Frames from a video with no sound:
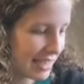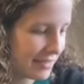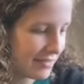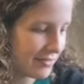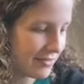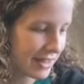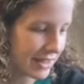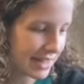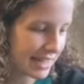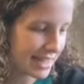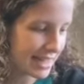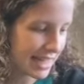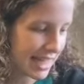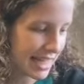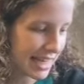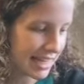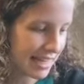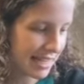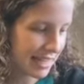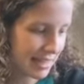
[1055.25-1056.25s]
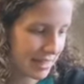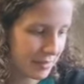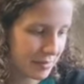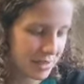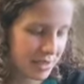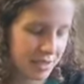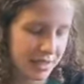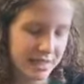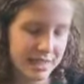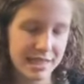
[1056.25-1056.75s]
Very exciting
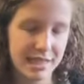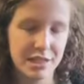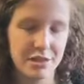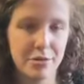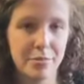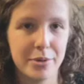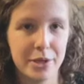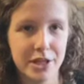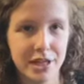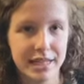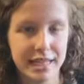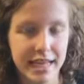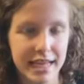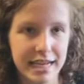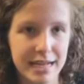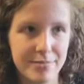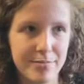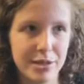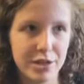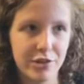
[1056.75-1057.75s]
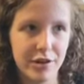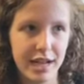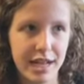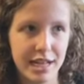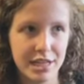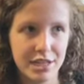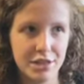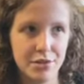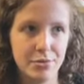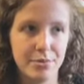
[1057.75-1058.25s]
to listen to a book again. I've been trying
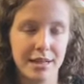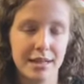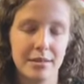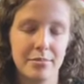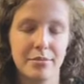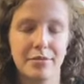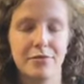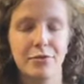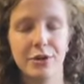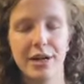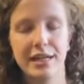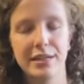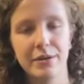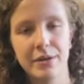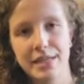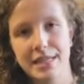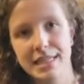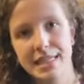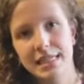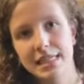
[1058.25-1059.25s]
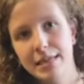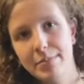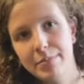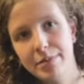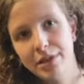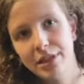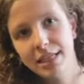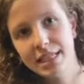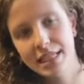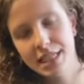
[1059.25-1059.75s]
to, before I go to sleep,
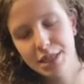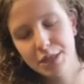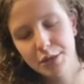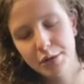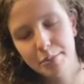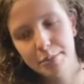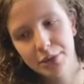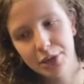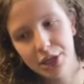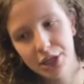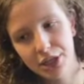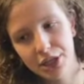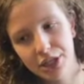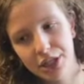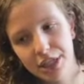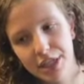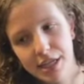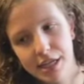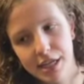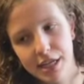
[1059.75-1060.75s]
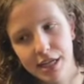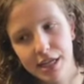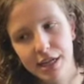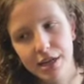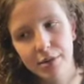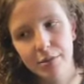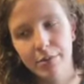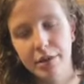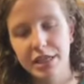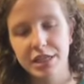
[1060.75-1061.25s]
listen to a book,
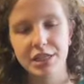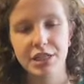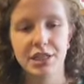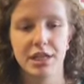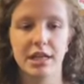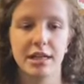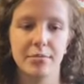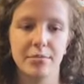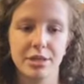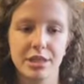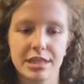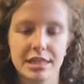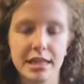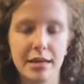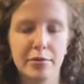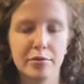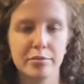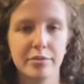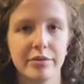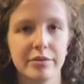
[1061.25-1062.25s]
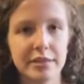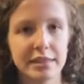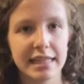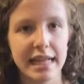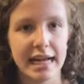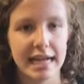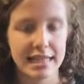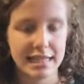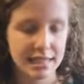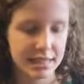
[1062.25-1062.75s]
which just helps me
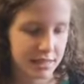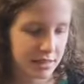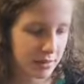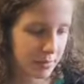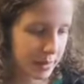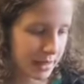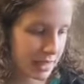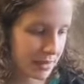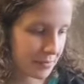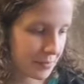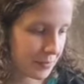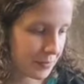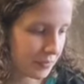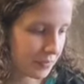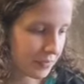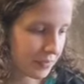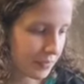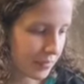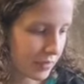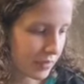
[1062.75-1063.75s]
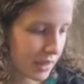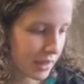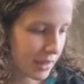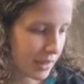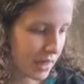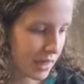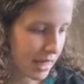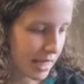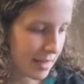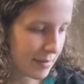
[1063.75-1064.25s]
relax a little bit.
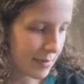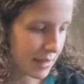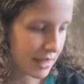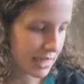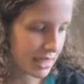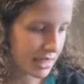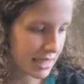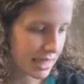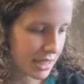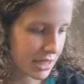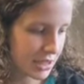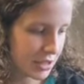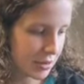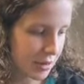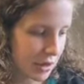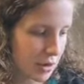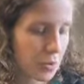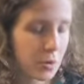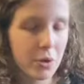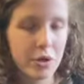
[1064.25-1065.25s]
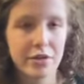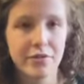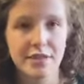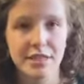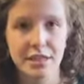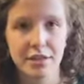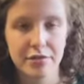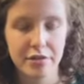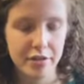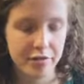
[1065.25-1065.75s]
I've been listening to A Court of
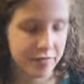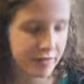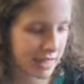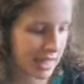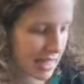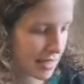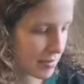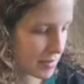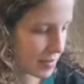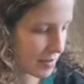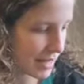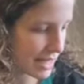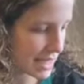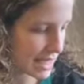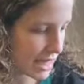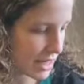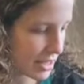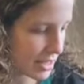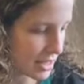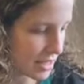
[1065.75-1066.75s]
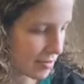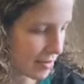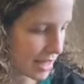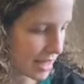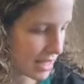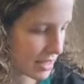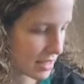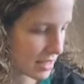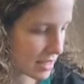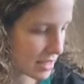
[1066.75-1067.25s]
Silver Flames by Sarah J.
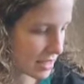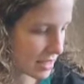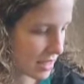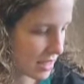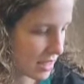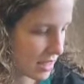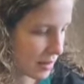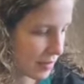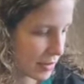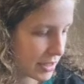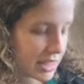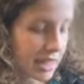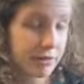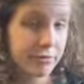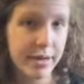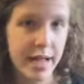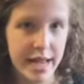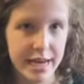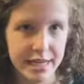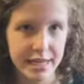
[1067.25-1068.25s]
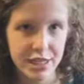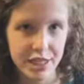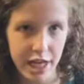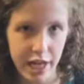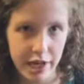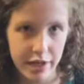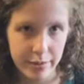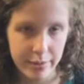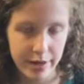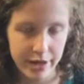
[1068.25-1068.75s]
Maas, which I read in
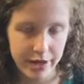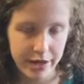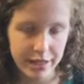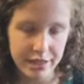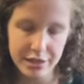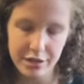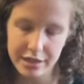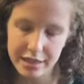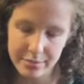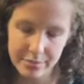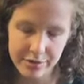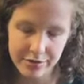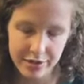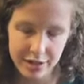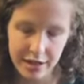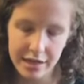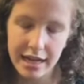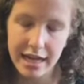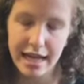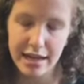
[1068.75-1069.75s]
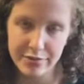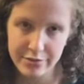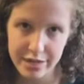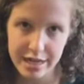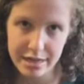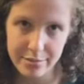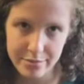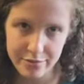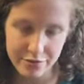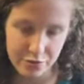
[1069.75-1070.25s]
January. Don't get me wrong, I had read
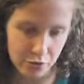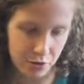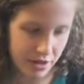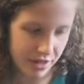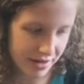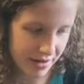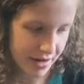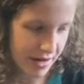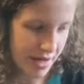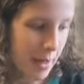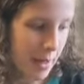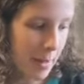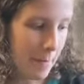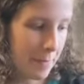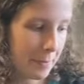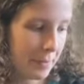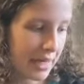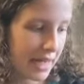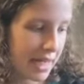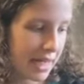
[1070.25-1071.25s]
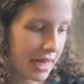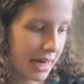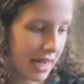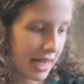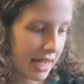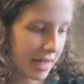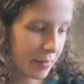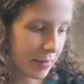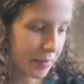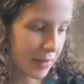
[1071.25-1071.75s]
it before. But
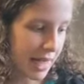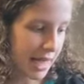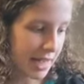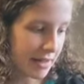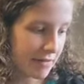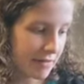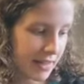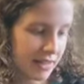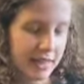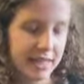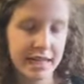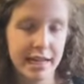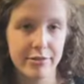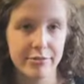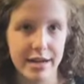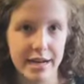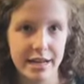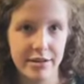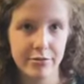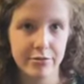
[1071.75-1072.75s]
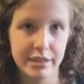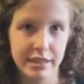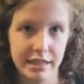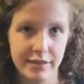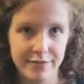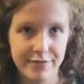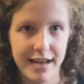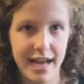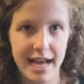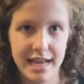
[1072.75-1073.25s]
I felt like I read it really
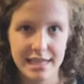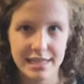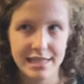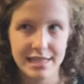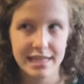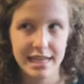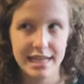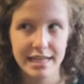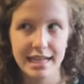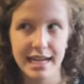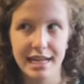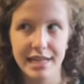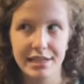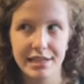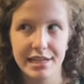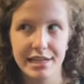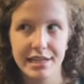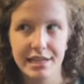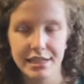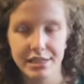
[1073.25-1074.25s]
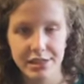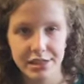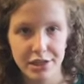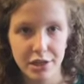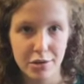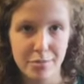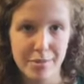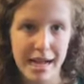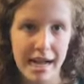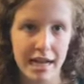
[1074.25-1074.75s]
fast and kind of needed to
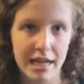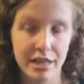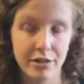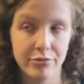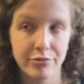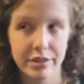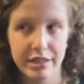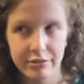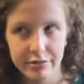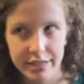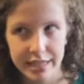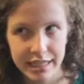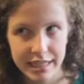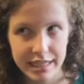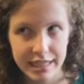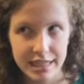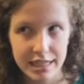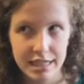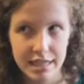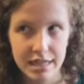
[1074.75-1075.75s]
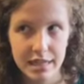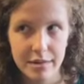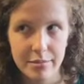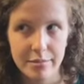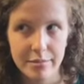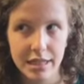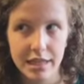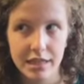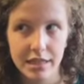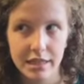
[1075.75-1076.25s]
go back and reread it
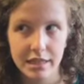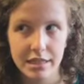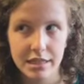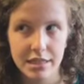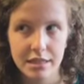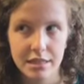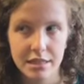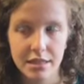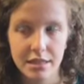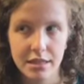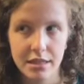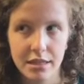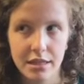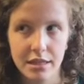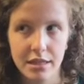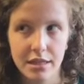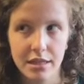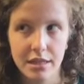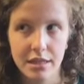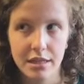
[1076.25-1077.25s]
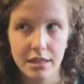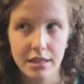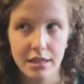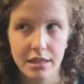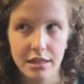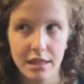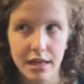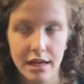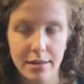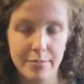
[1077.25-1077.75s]
because
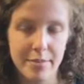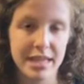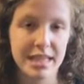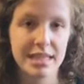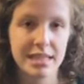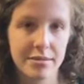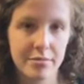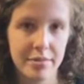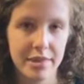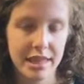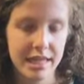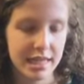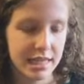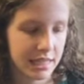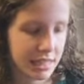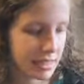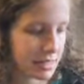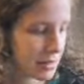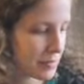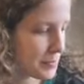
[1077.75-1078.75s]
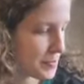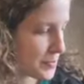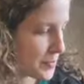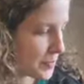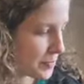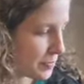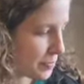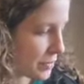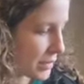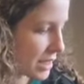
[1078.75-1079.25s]
I missed some things
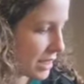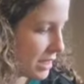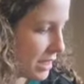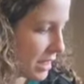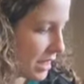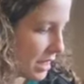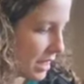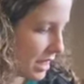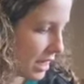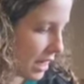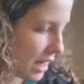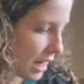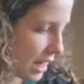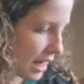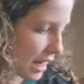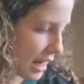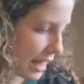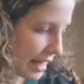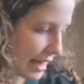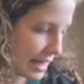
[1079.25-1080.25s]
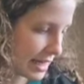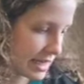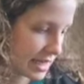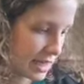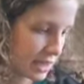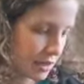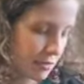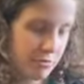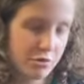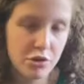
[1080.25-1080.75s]
and I
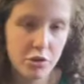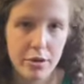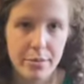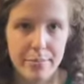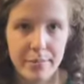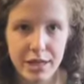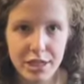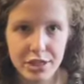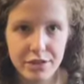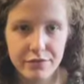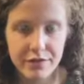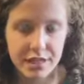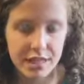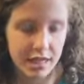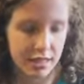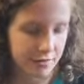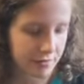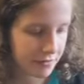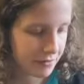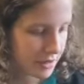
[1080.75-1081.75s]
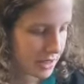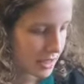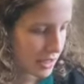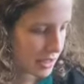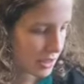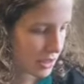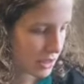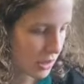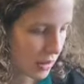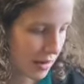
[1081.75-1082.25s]
didn't absorb much of stuff.
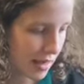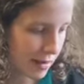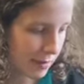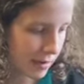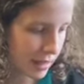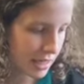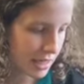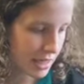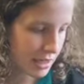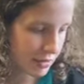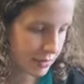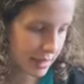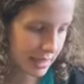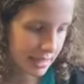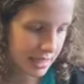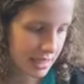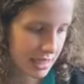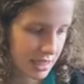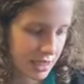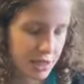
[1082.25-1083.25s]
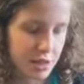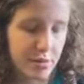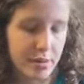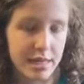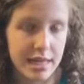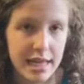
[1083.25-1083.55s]
So I wanted to re-listen to it,